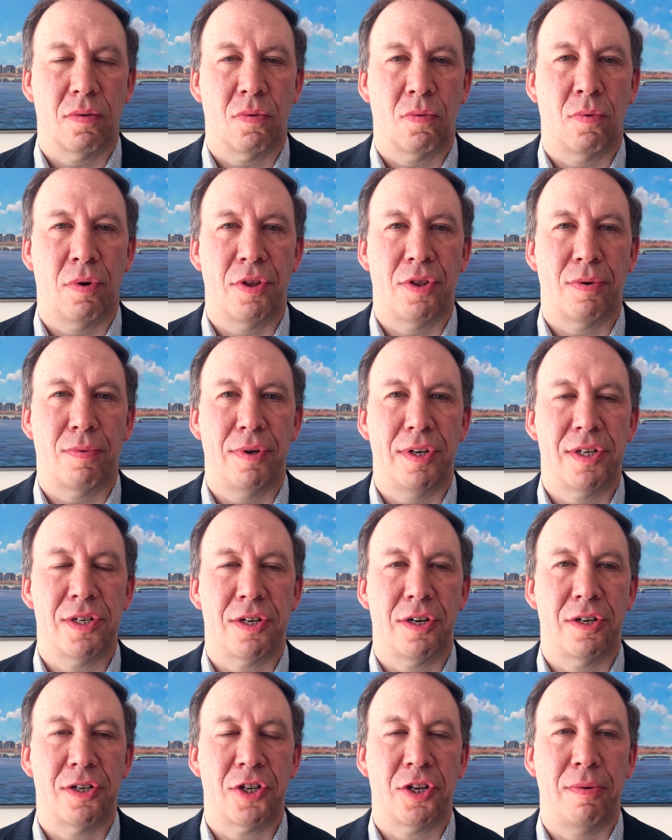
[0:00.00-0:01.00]
where the
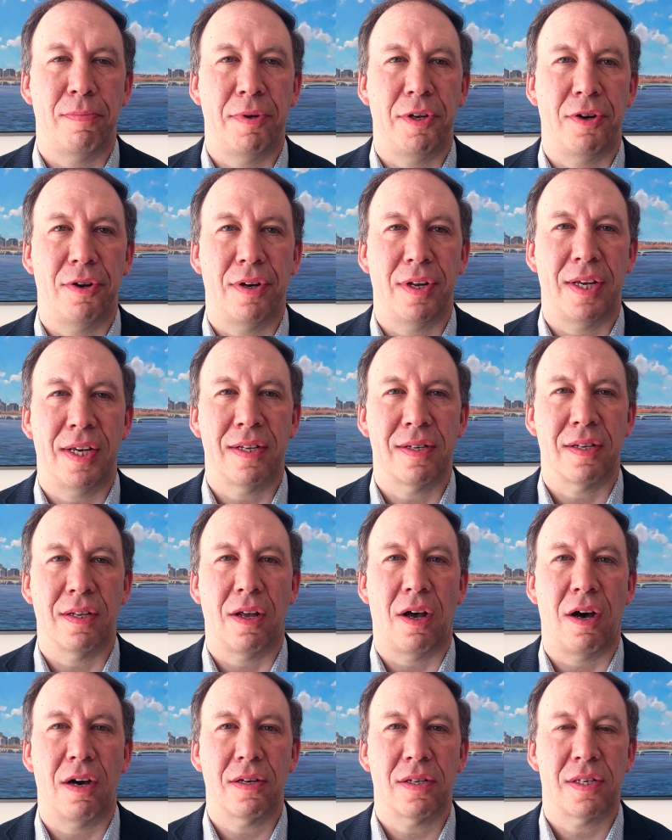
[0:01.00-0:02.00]
research community has
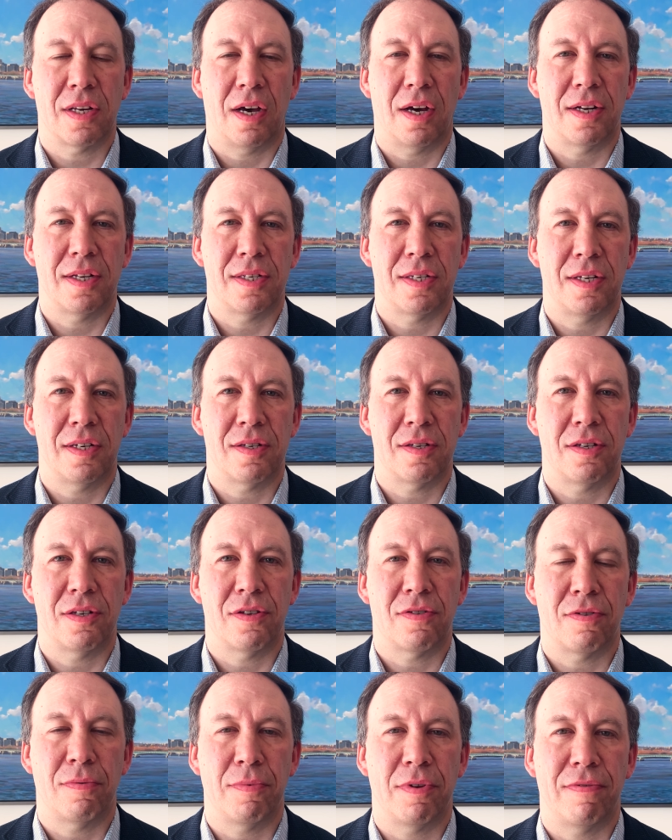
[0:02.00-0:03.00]
long sought assistance
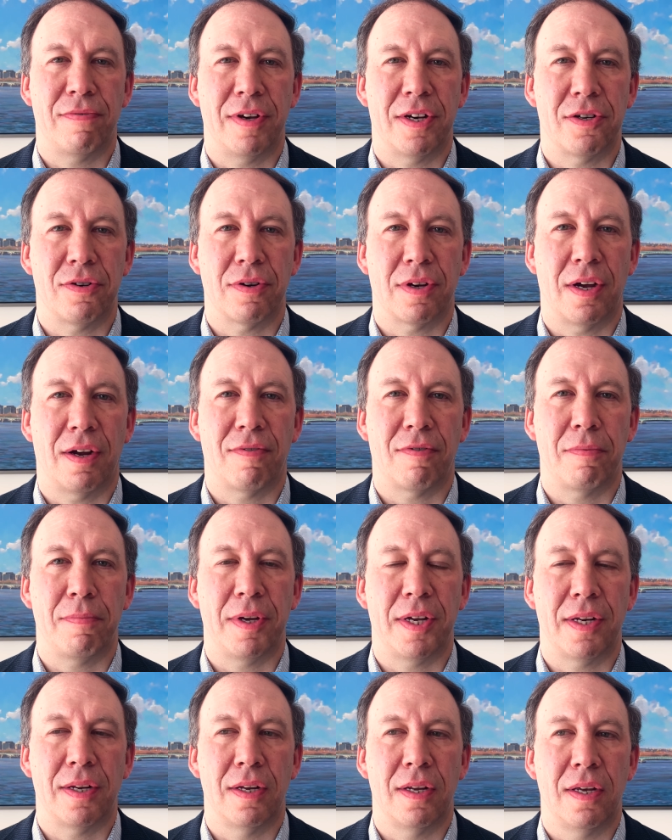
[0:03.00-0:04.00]
from the federal
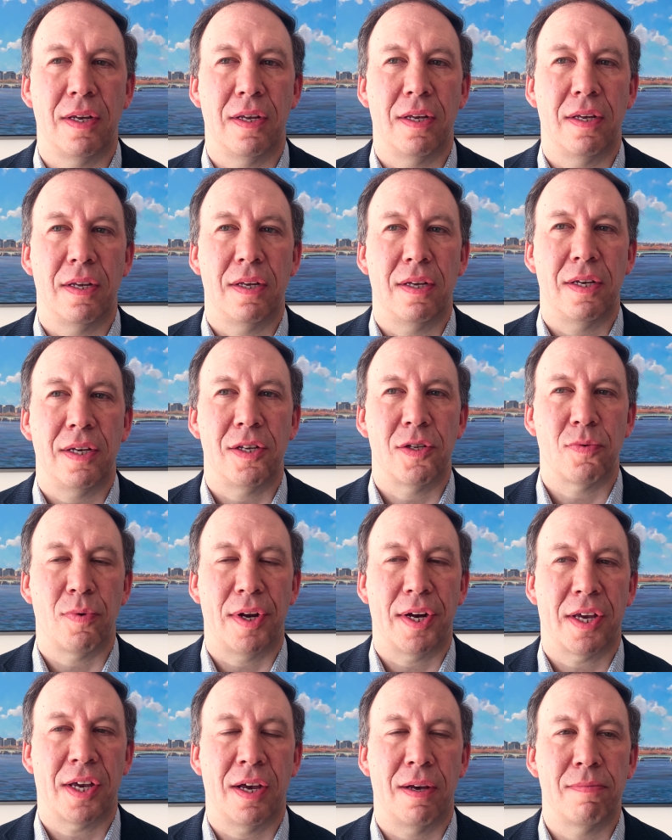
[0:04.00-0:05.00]
government is when
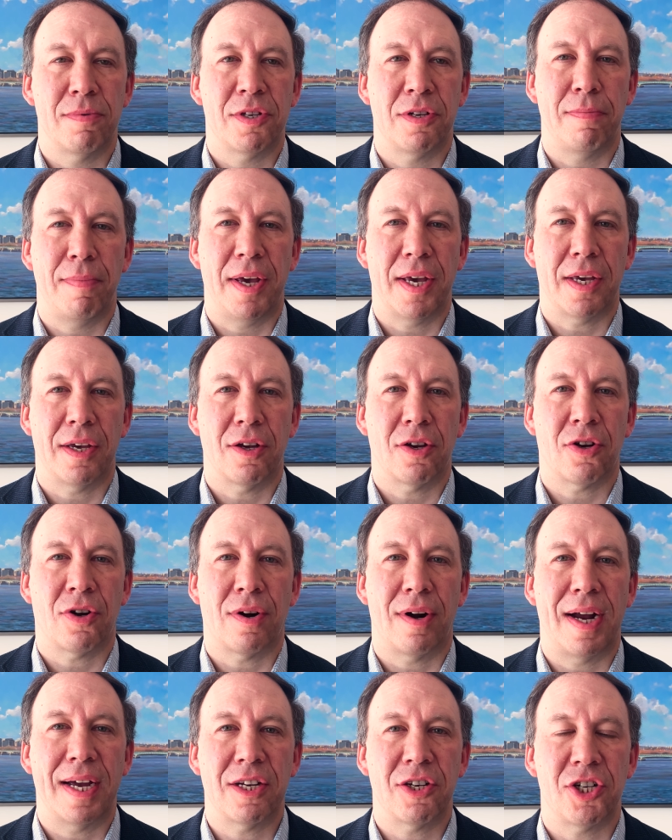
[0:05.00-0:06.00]
it comes to making
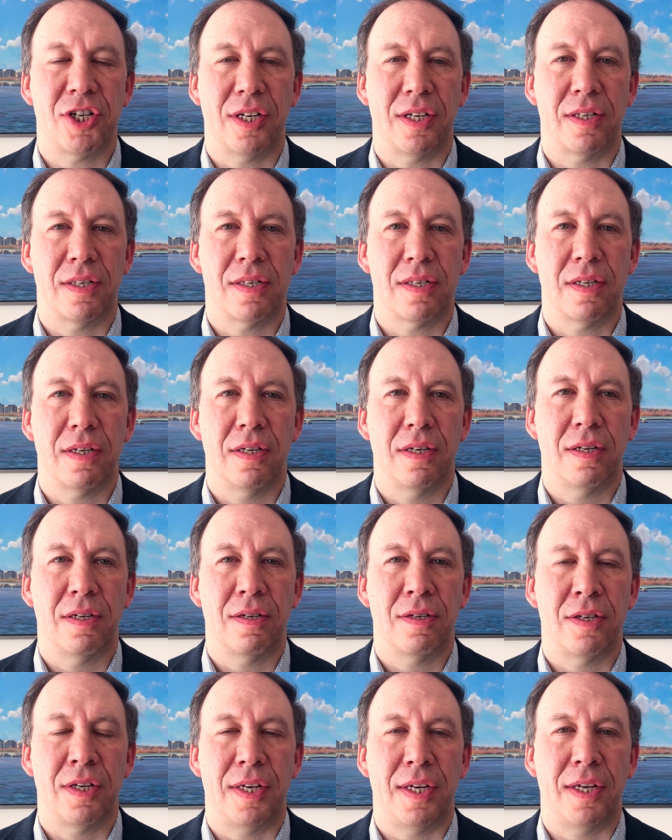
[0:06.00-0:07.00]
corrections
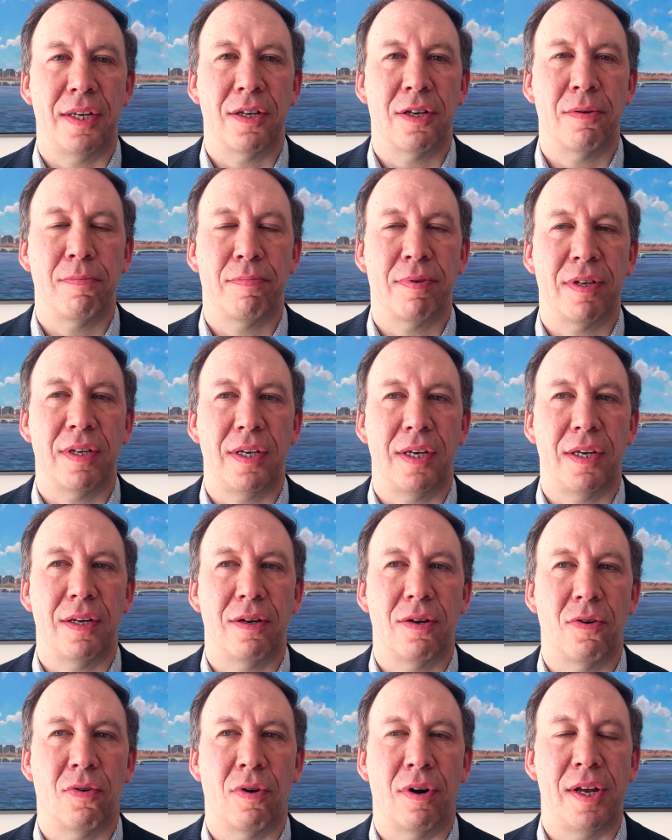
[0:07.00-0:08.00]
to incomplete
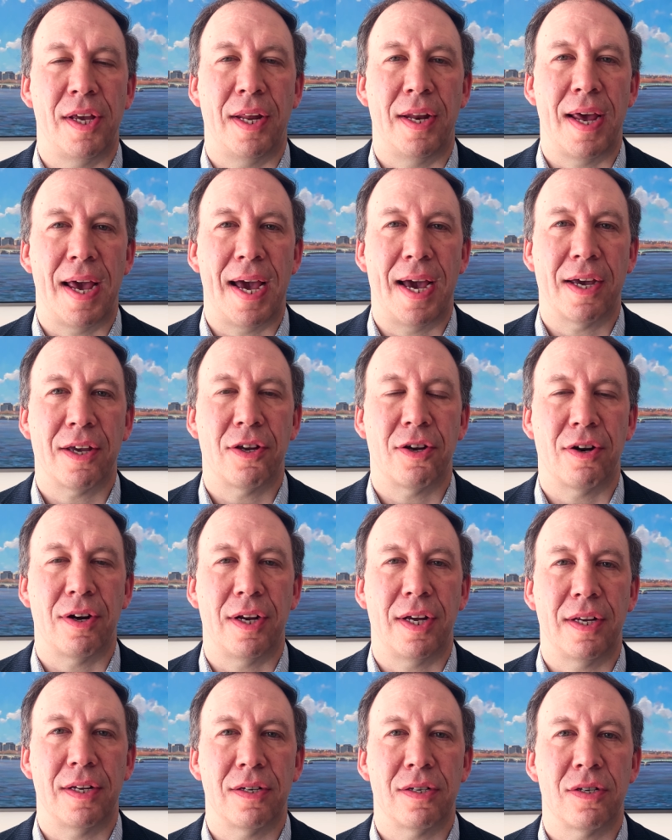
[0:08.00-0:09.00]
or
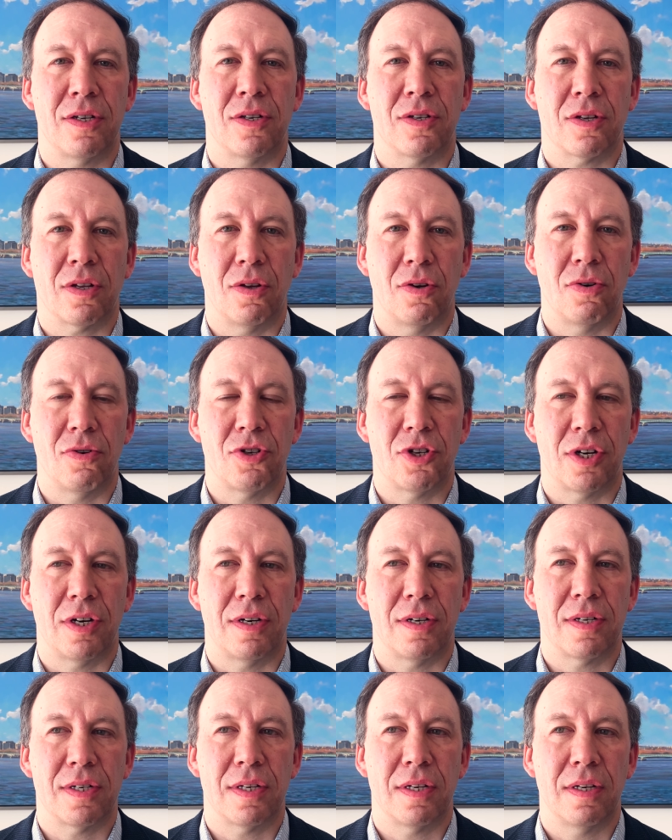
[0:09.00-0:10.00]
inaccurate
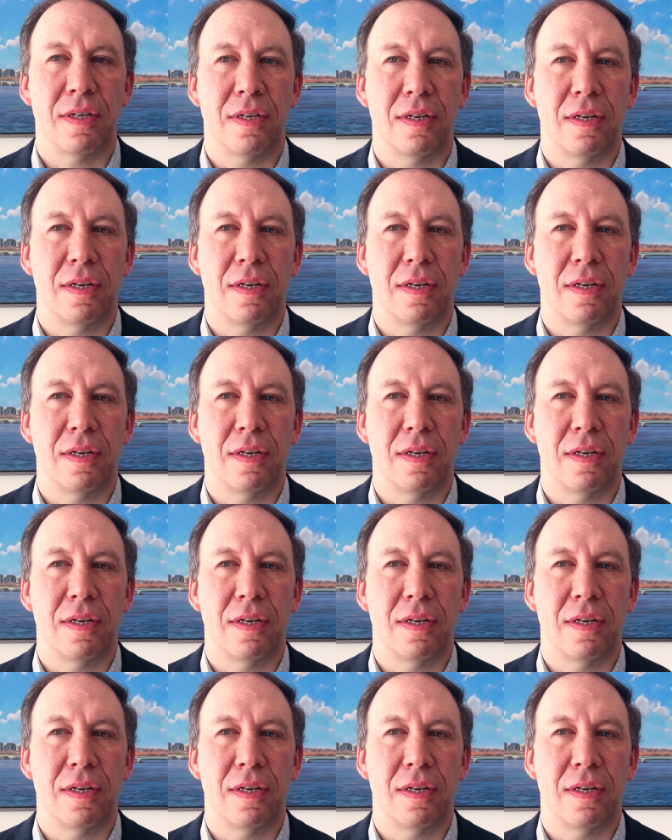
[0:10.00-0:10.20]
disclosures.